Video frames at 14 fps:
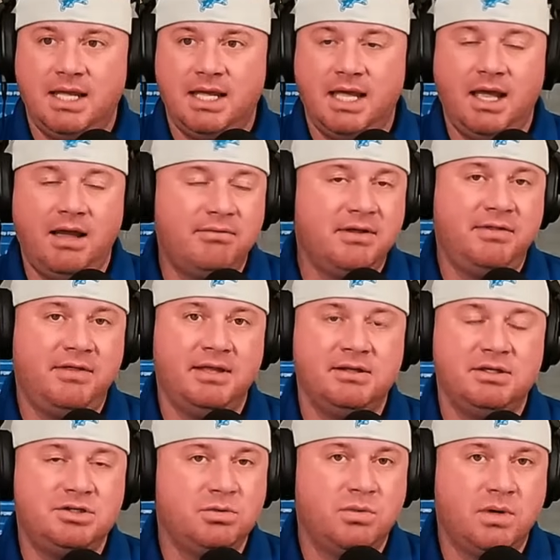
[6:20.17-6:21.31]
Everything
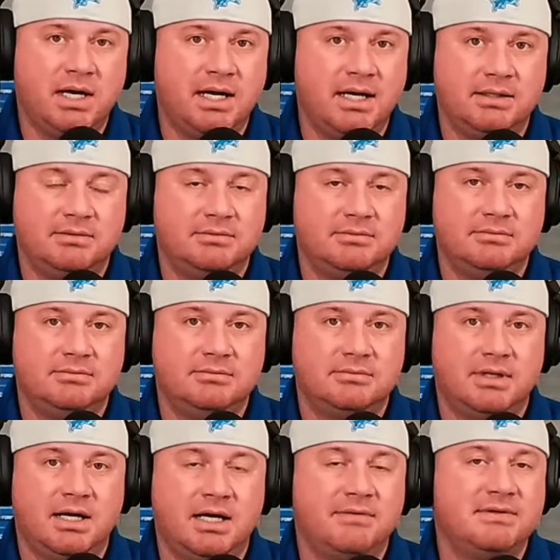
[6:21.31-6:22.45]
that you want
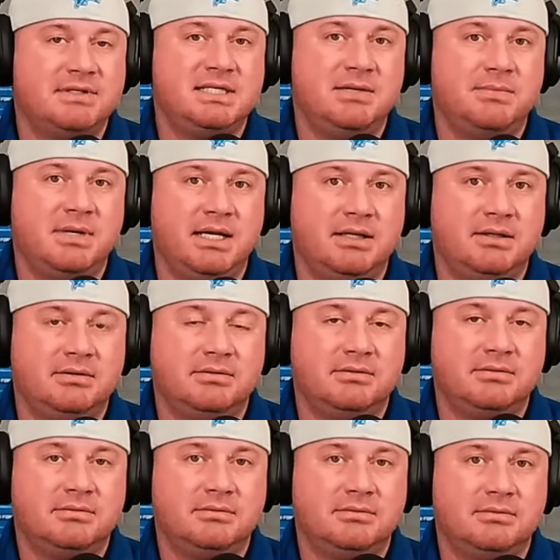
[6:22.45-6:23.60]
out of a teammate,
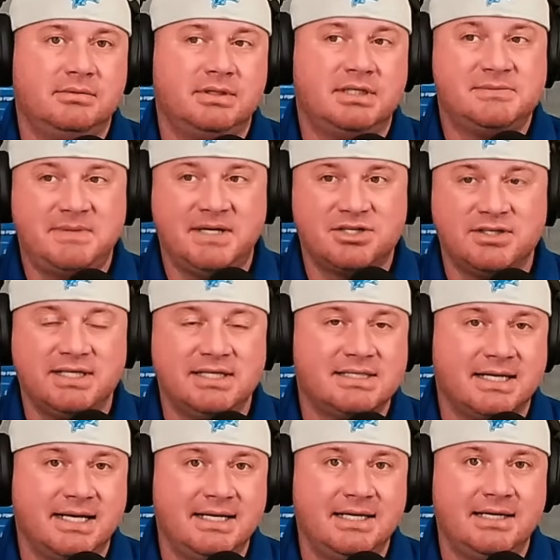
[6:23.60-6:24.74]
especially a
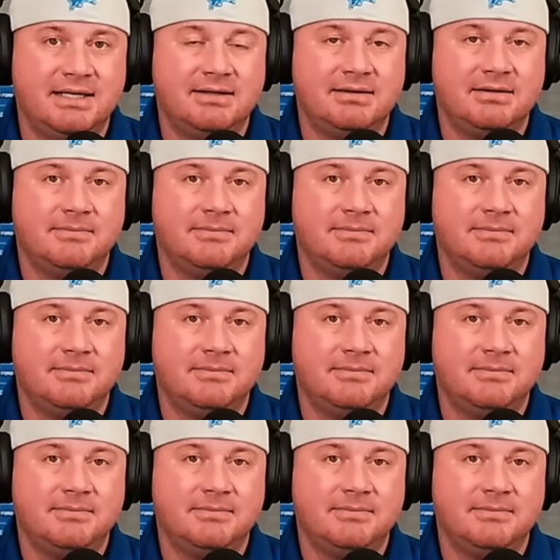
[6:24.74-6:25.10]
tight end.